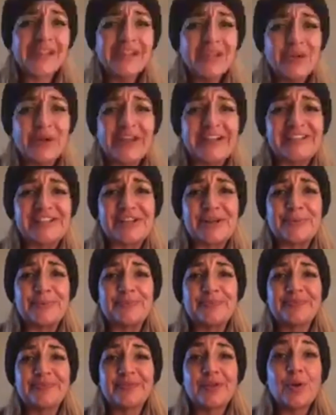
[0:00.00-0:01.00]
You guys know.
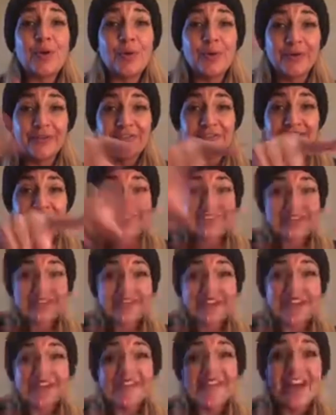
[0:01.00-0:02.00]

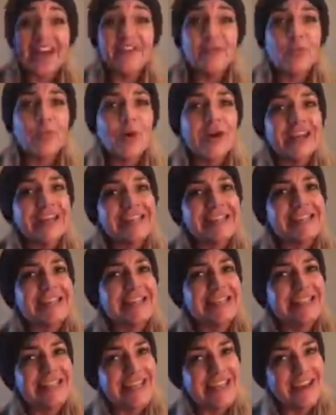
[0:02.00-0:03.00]
Oh,
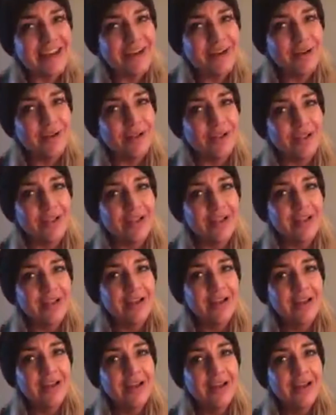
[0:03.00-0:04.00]
5555. What is the
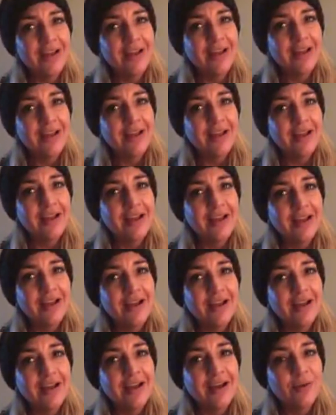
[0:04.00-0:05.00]
deal?
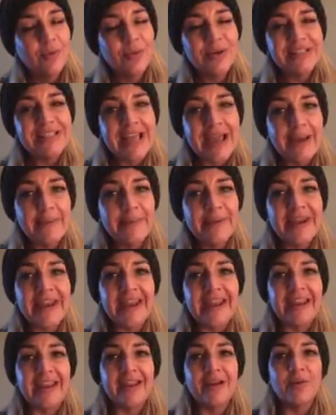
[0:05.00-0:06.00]
What's
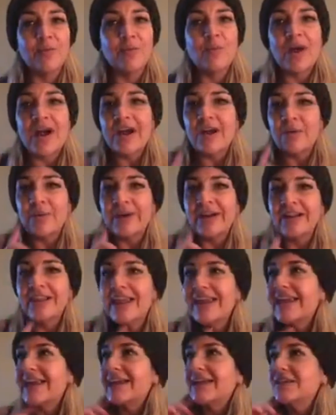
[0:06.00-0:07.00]
happening? Why are
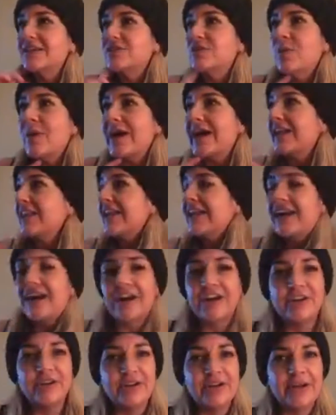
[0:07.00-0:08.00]
we like in a twilight?
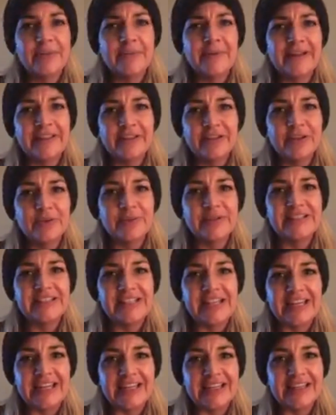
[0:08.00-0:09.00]
Like, am I the only one
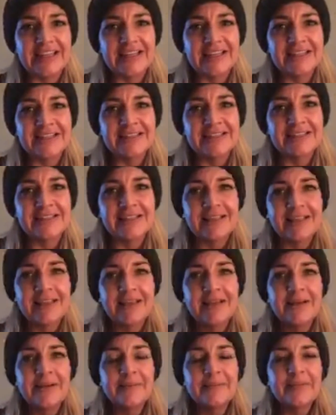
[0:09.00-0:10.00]
seeing this?
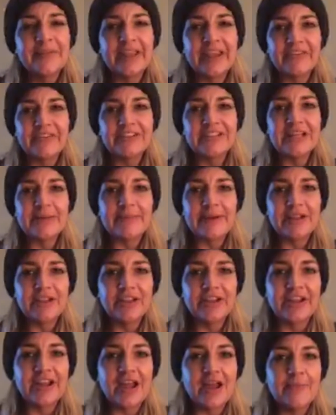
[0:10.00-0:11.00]
Like, every time I
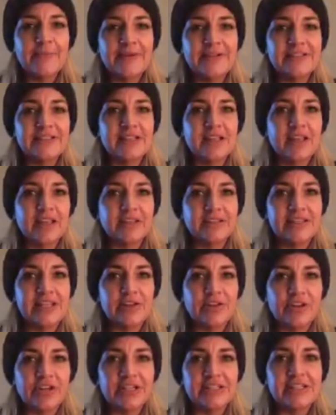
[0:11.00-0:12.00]
look up, it's
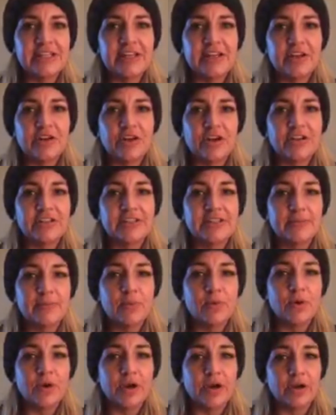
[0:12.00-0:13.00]
synchronicity across the
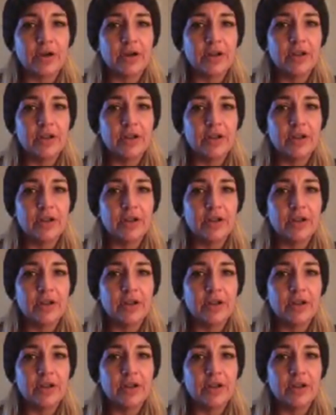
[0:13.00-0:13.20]
board.